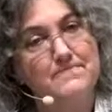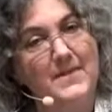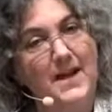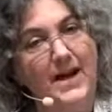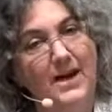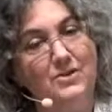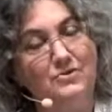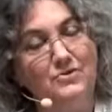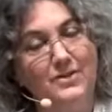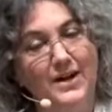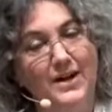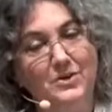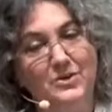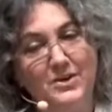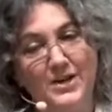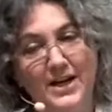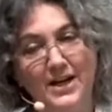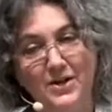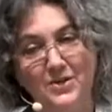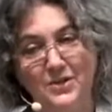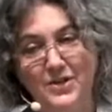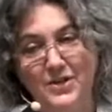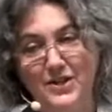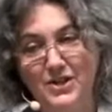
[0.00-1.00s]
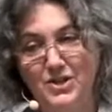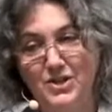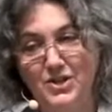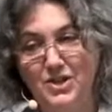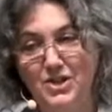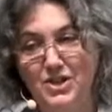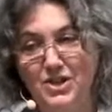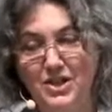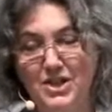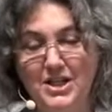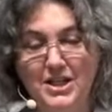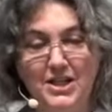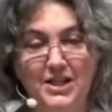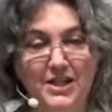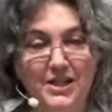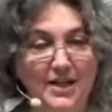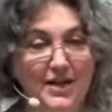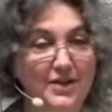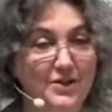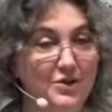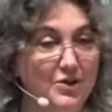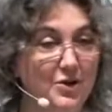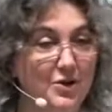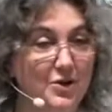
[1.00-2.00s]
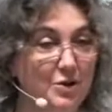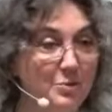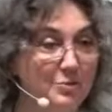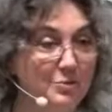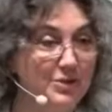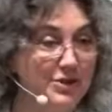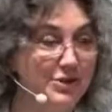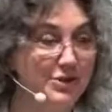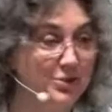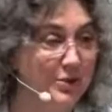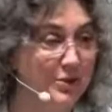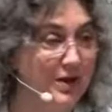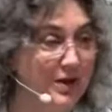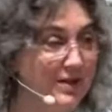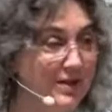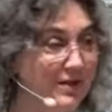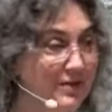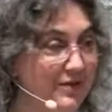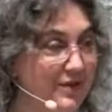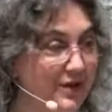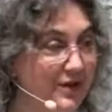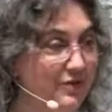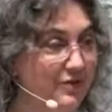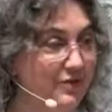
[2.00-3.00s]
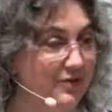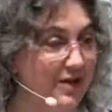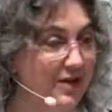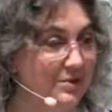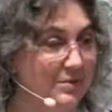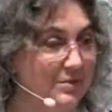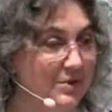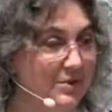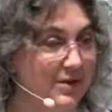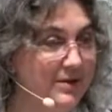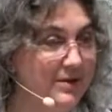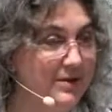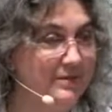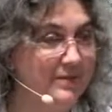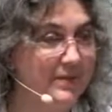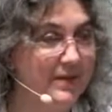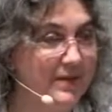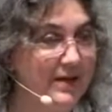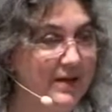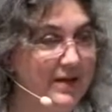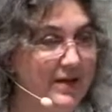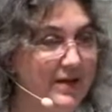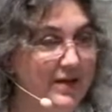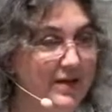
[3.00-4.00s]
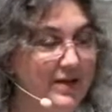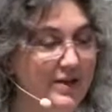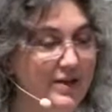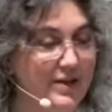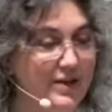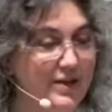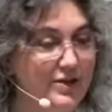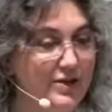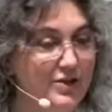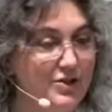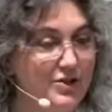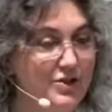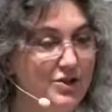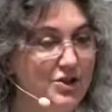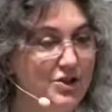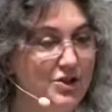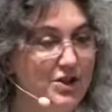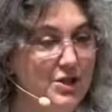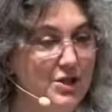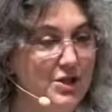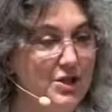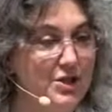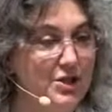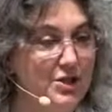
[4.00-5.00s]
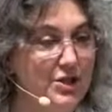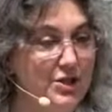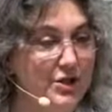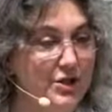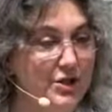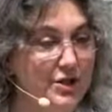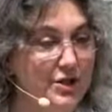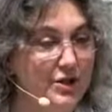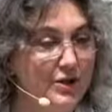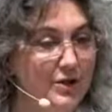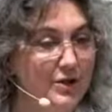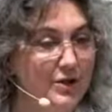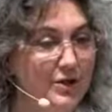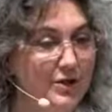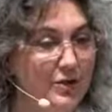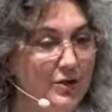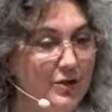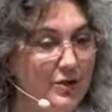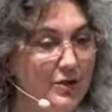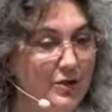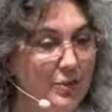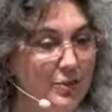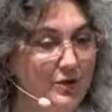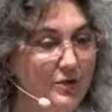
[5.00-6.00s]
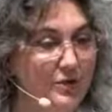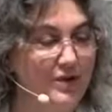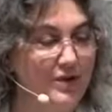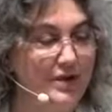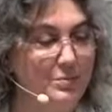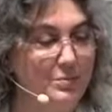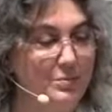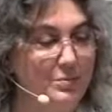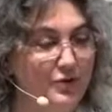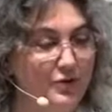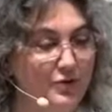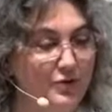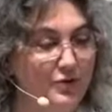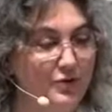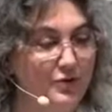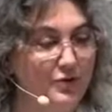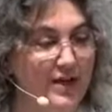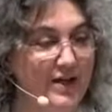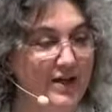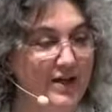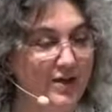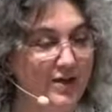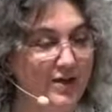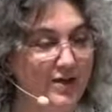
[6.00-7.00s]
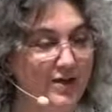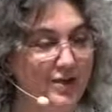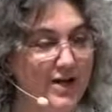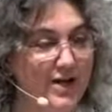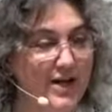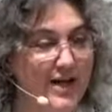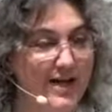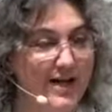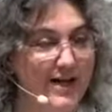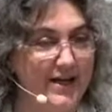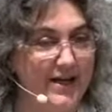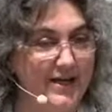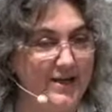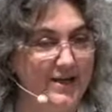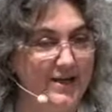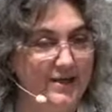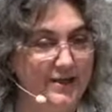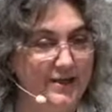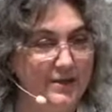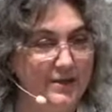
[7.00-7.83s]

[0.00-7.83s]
I found out that she, in the obituary that they sent me, that she was able to stand on her head